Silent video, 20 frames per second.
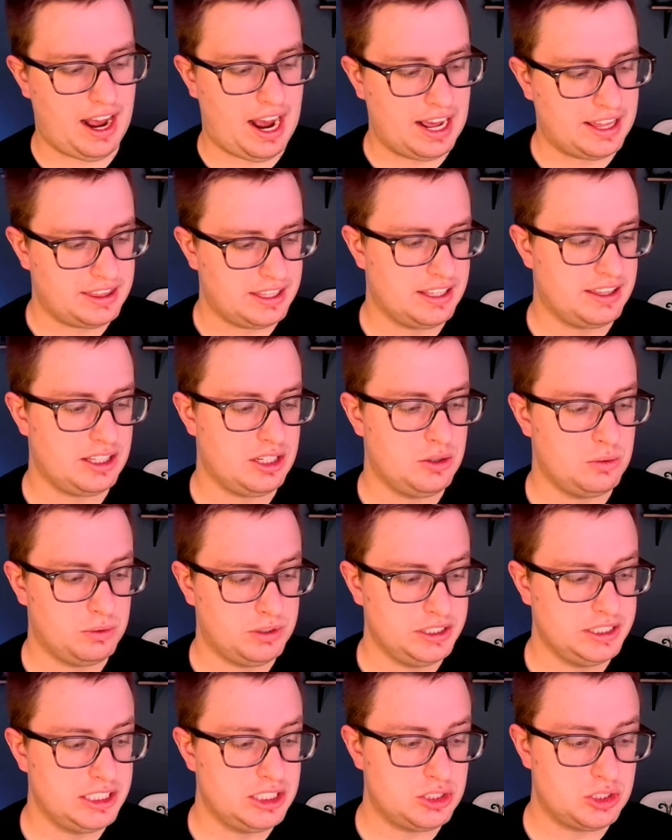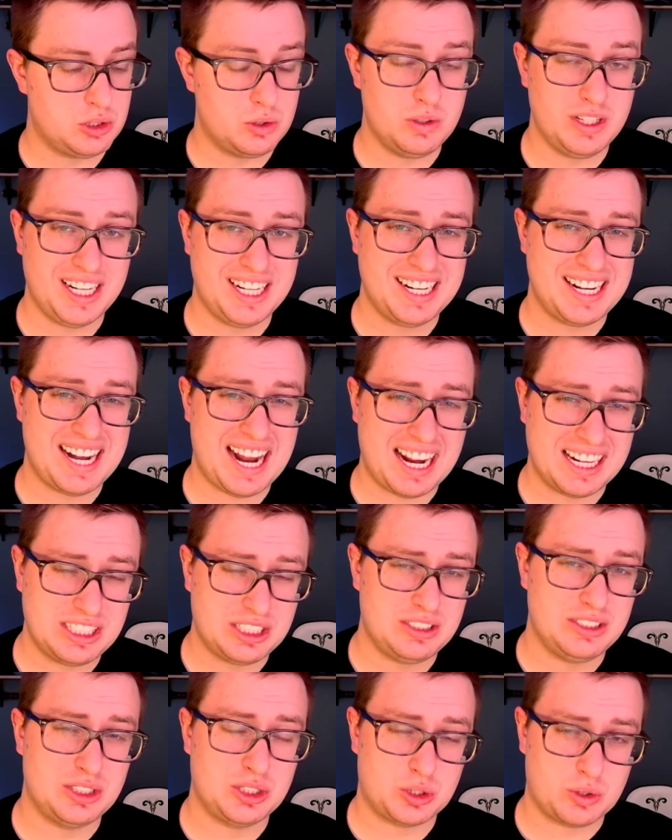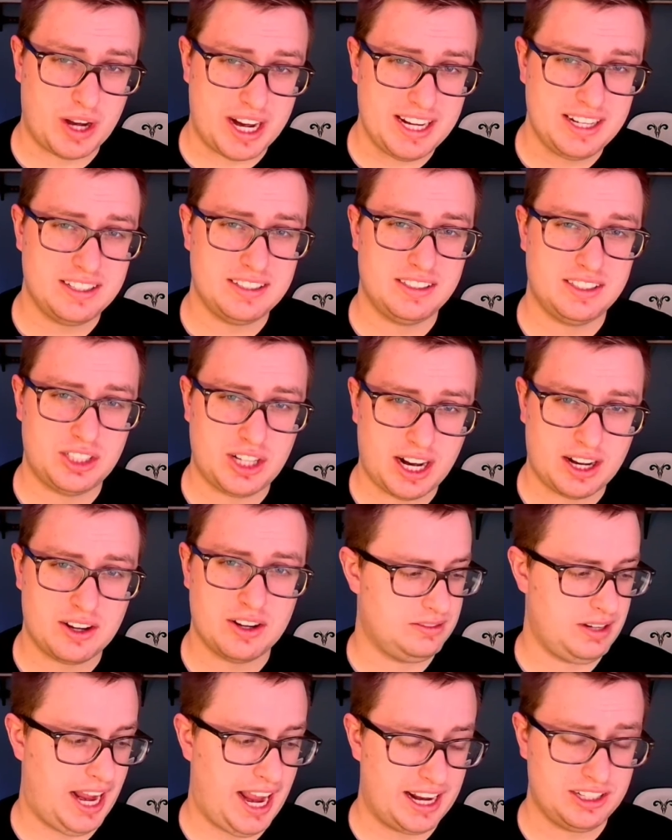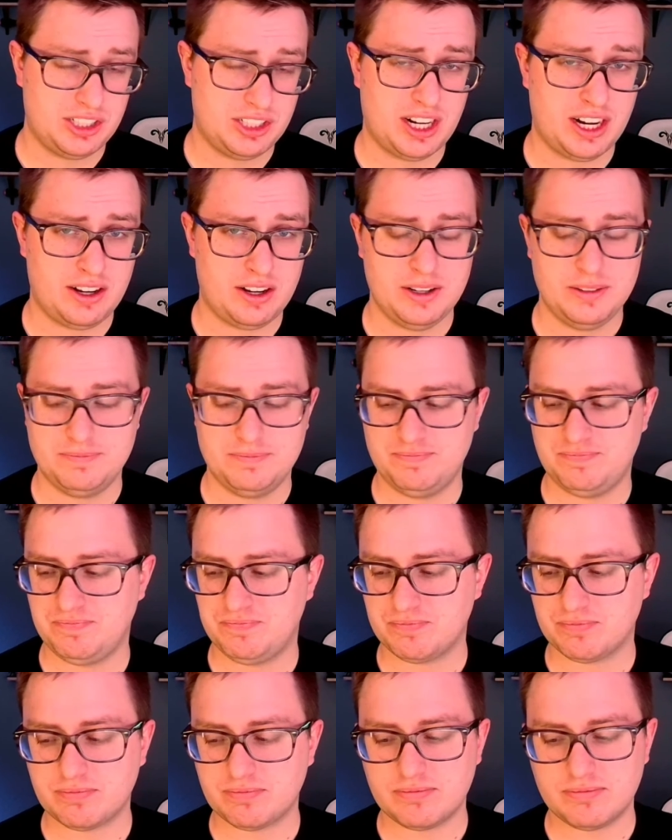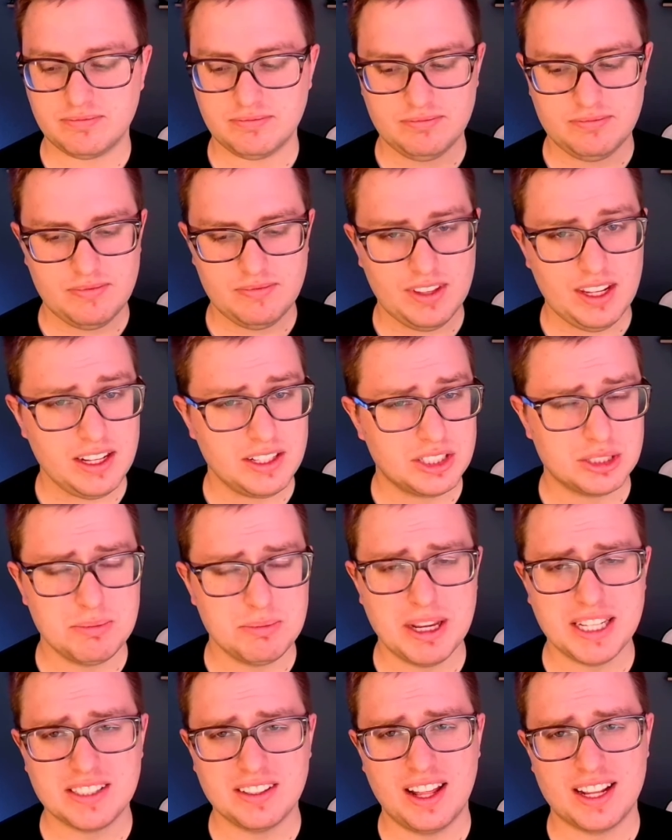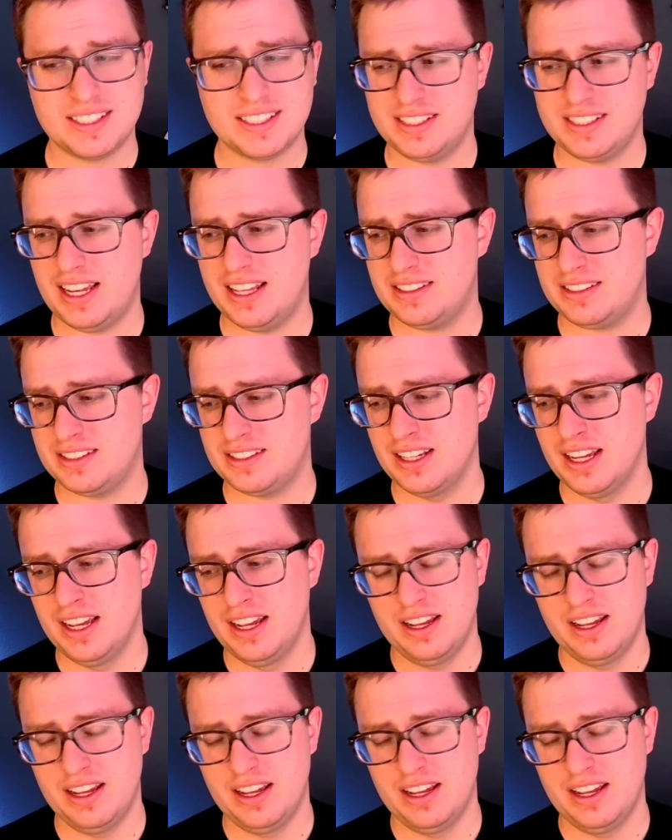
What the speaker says: I think that you really do need a nitrate checker, Hanna checker. Just makes a lot of sense.